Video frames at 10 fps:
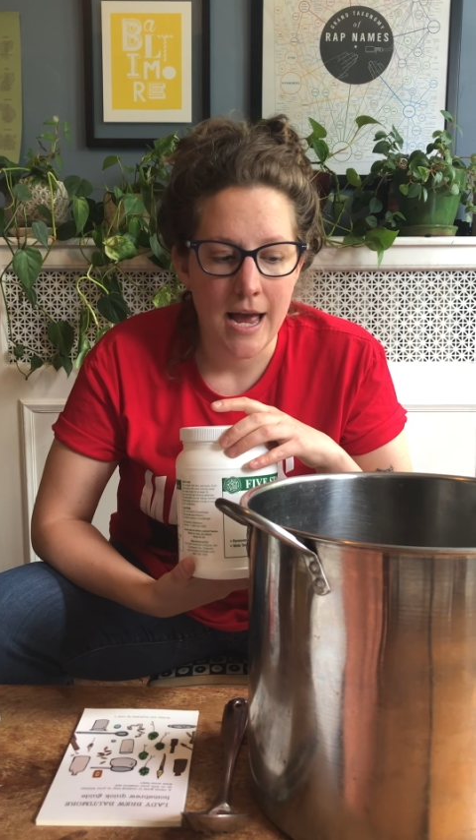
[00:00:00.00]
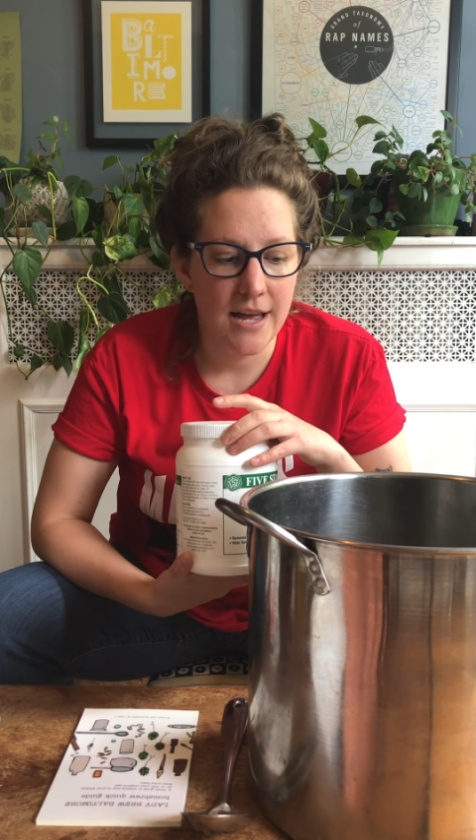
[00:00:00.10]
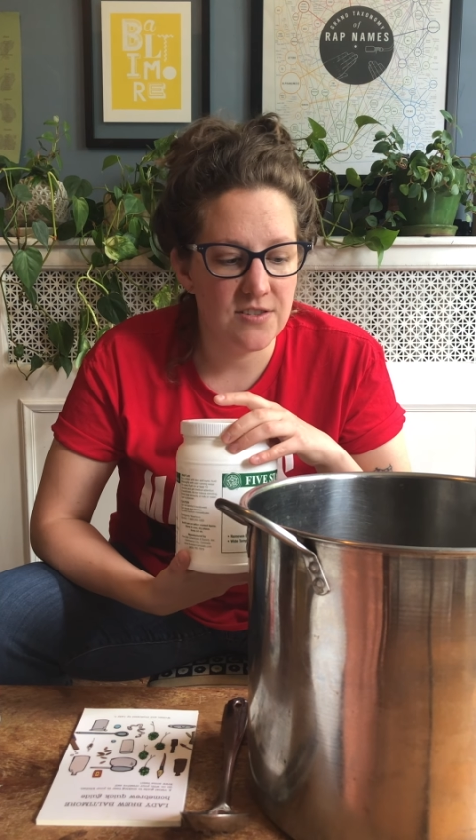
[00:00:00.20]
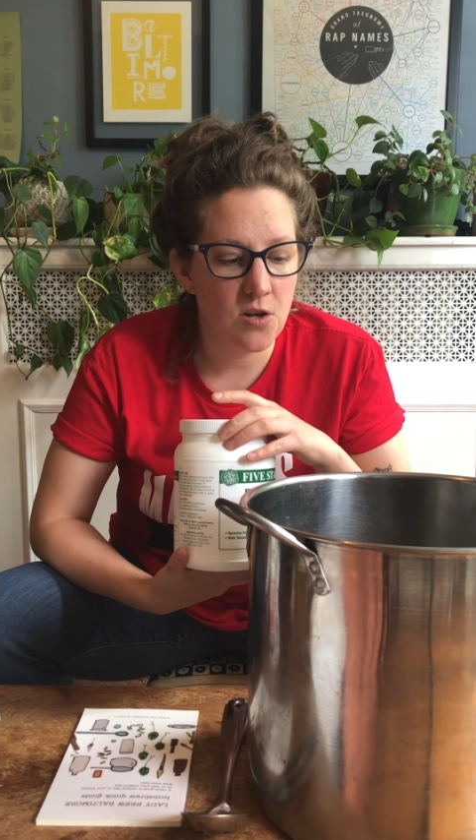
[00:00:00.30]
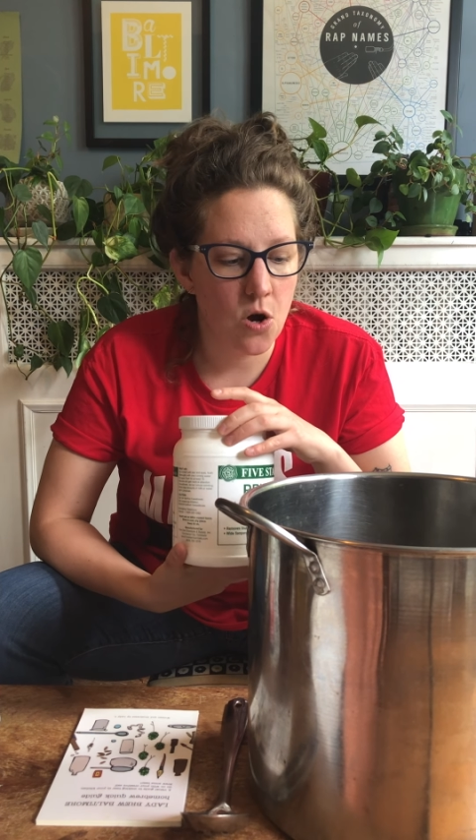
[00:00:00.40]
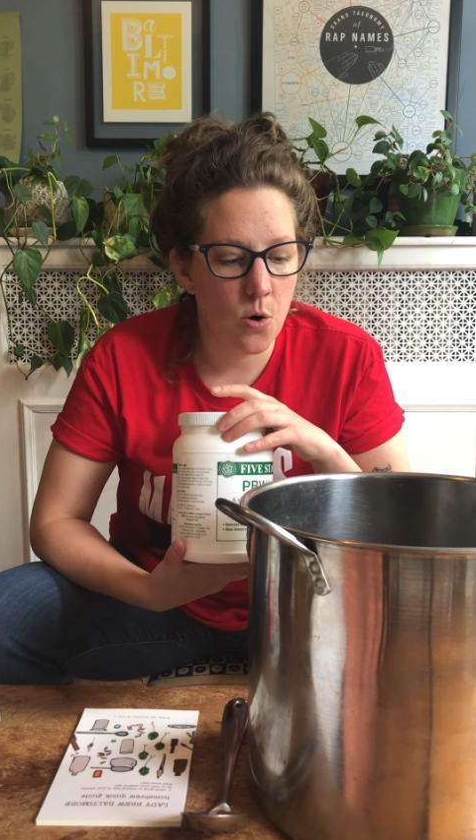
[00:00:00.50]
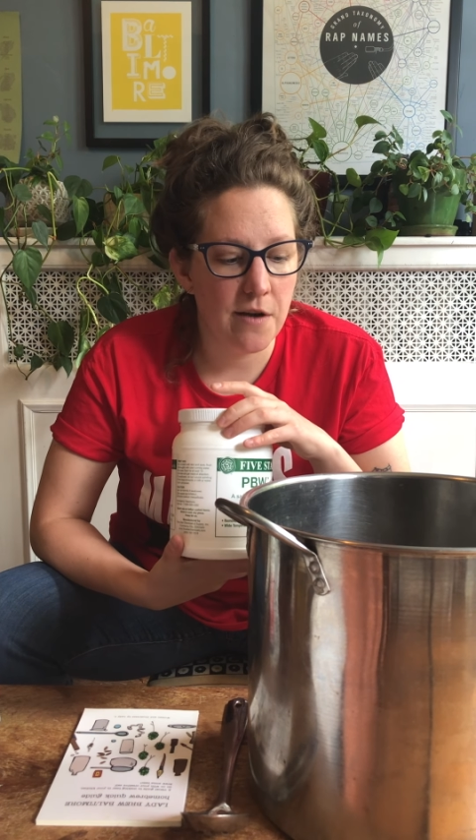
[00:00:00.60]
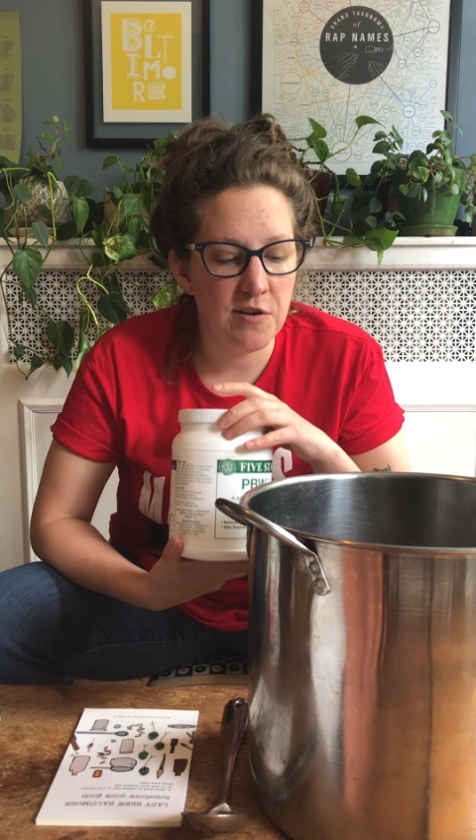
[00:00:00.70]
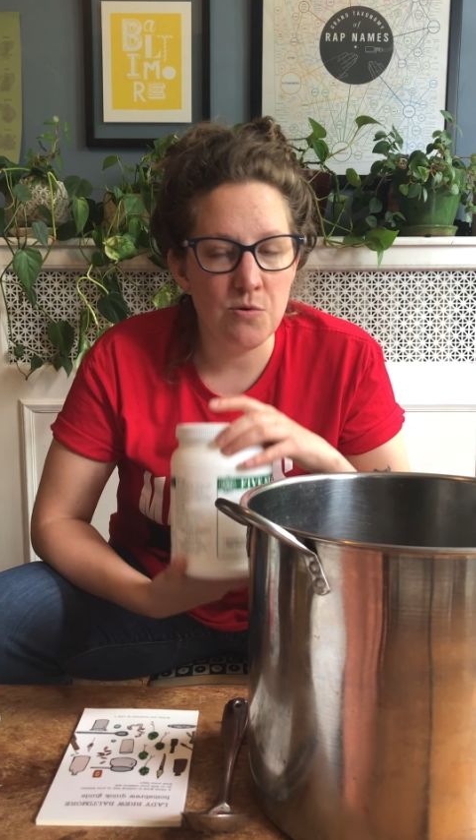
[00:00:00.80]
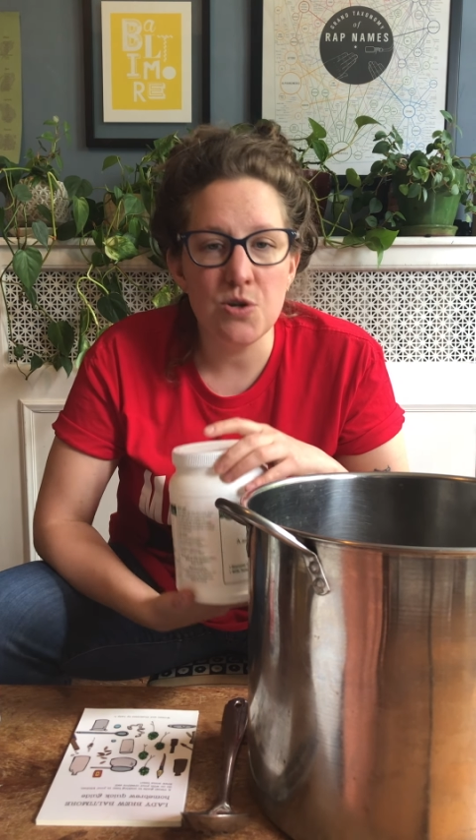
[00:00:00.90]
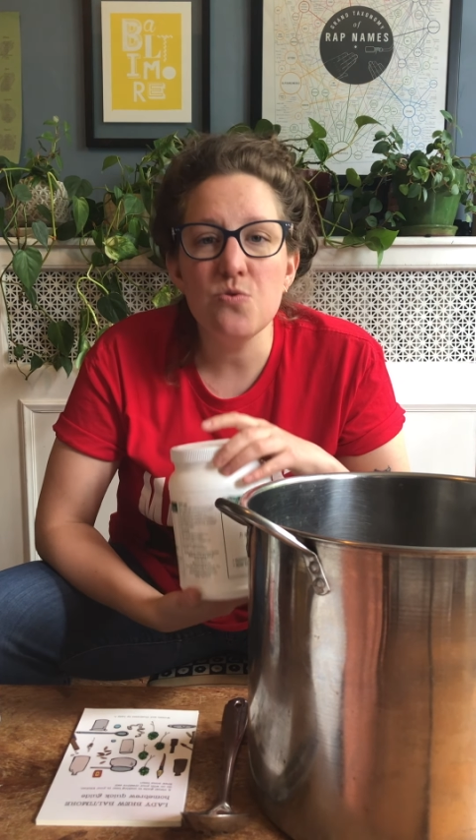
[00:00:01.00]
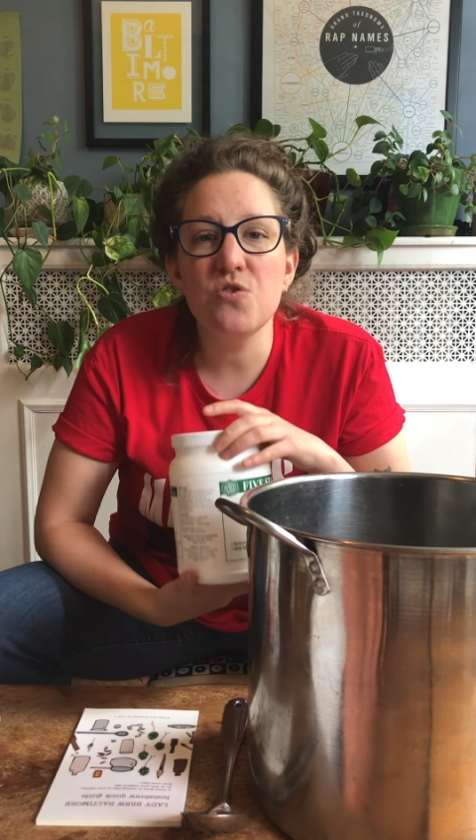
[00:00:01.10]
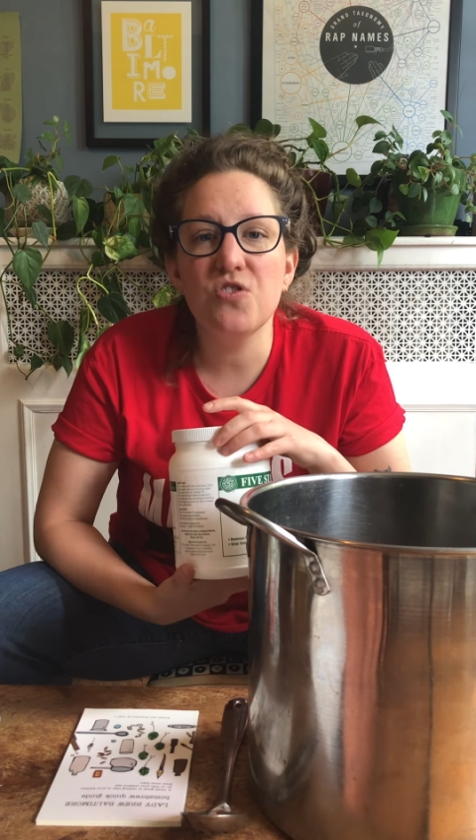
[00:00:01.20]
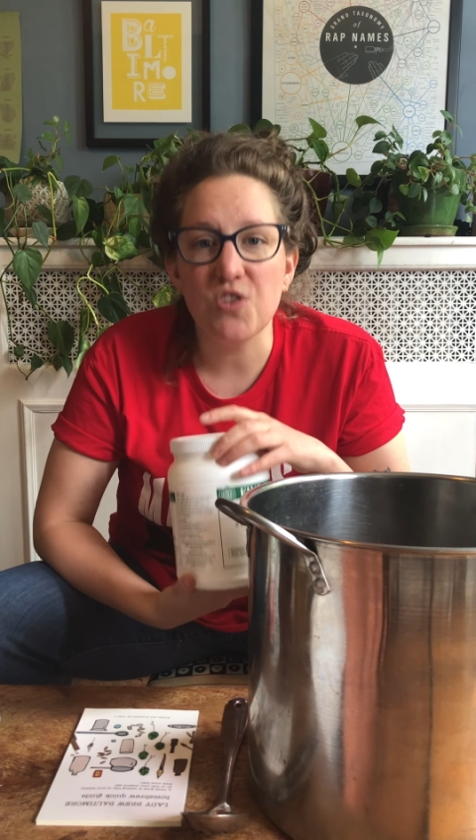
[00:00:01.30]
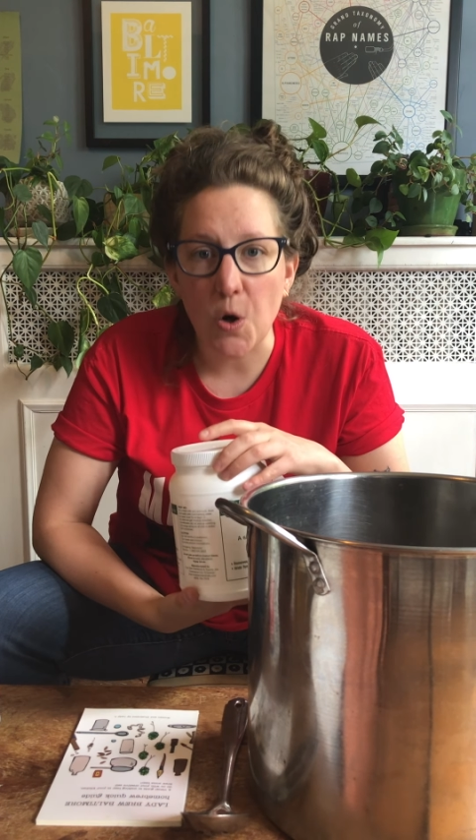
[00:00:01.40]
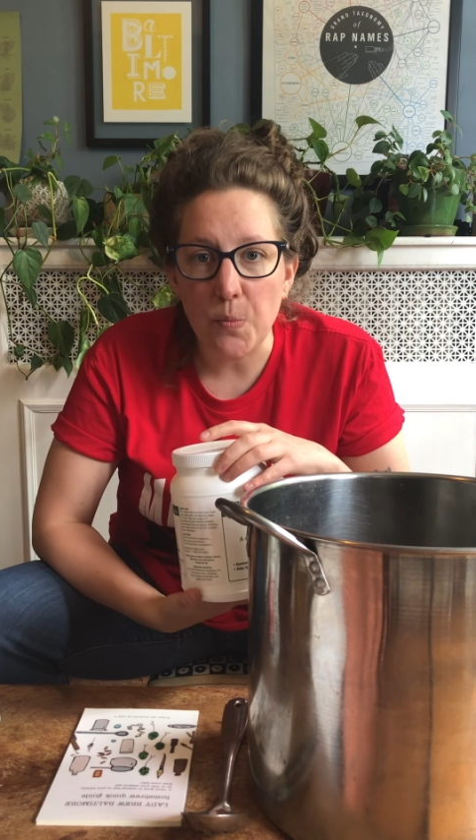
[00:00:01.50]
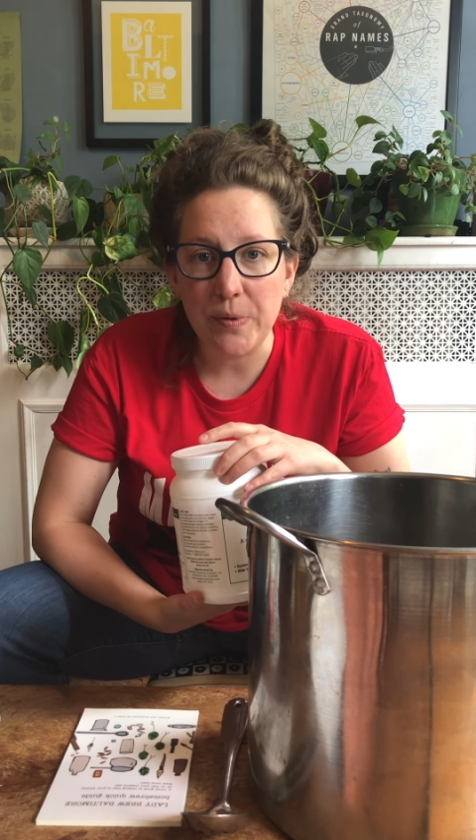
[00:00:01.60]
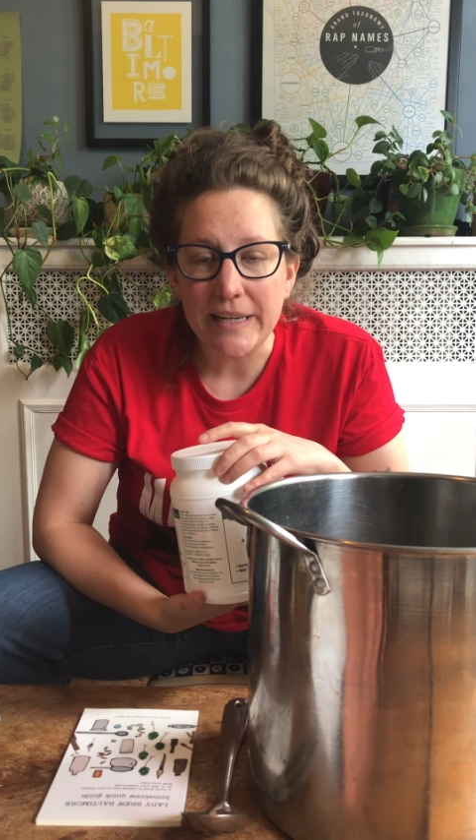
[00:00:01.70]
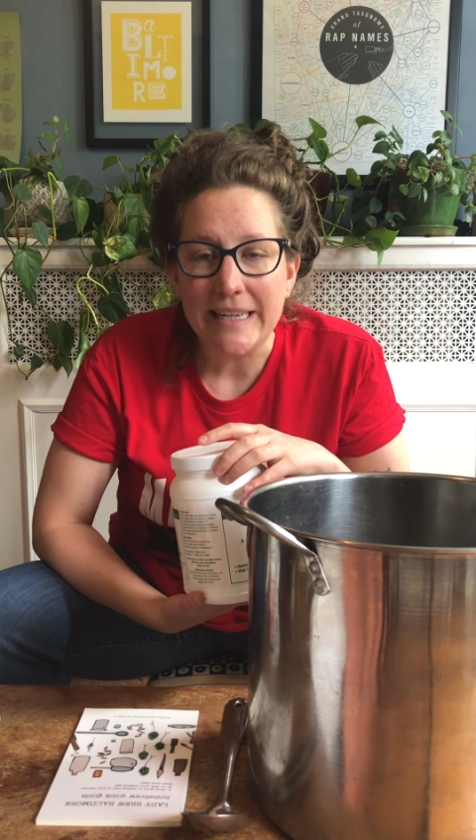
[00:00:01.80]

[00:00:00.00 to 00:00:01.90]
And so if you use soap,